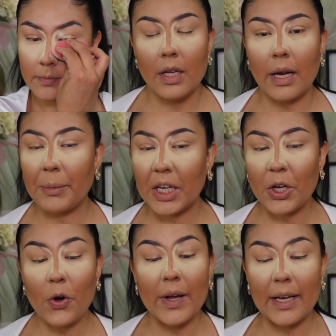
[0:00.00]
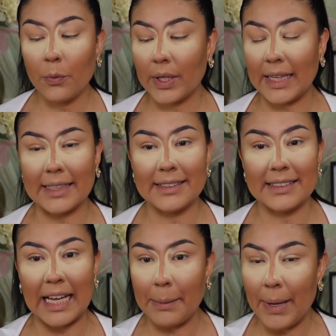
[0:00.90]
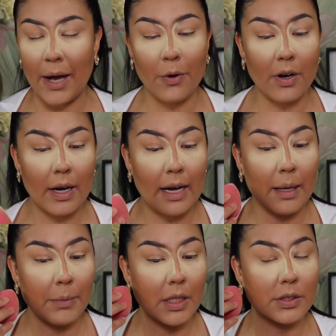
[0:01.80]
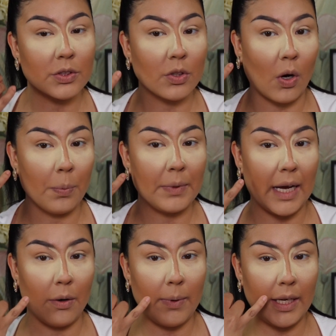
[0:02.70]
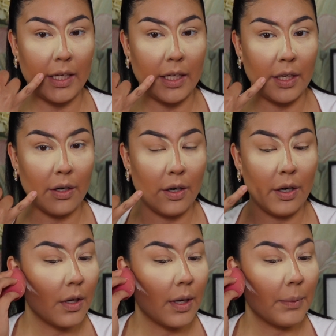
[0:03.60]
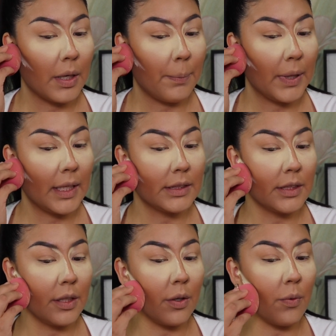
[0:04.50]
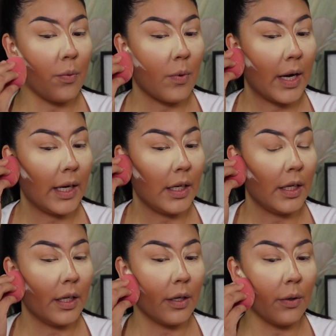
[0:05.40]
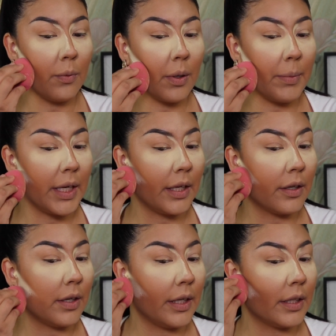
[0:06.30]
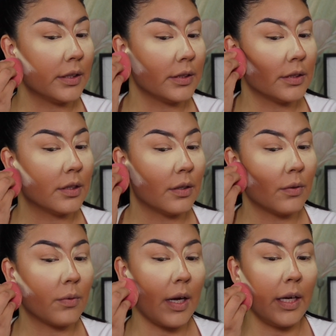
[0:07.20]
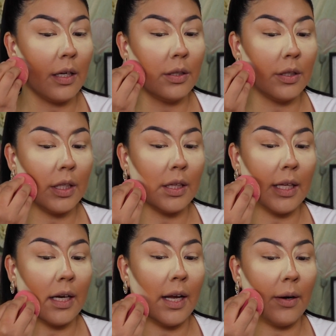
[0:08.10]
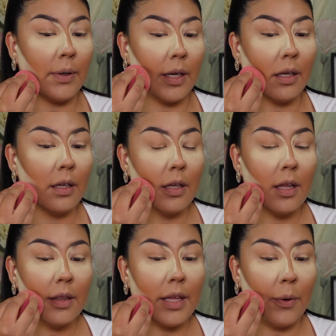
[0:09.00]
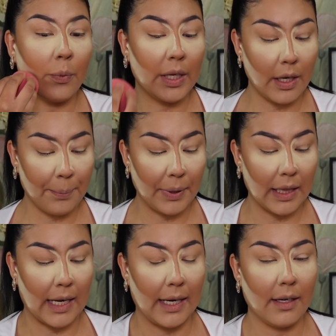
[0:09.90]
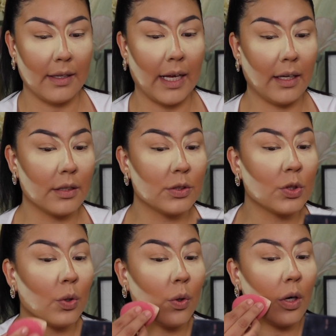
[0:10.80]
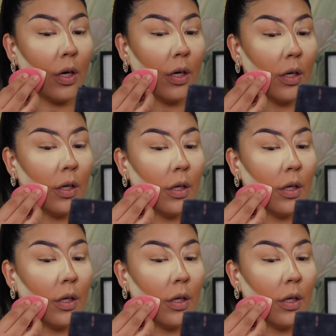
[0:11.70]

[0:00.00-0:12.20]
Now I'm gonna go in with that same powder and I'm gonna sculpt out right here. I'm gonna place it right here where my ear is, right underneath that area that we applied that contour.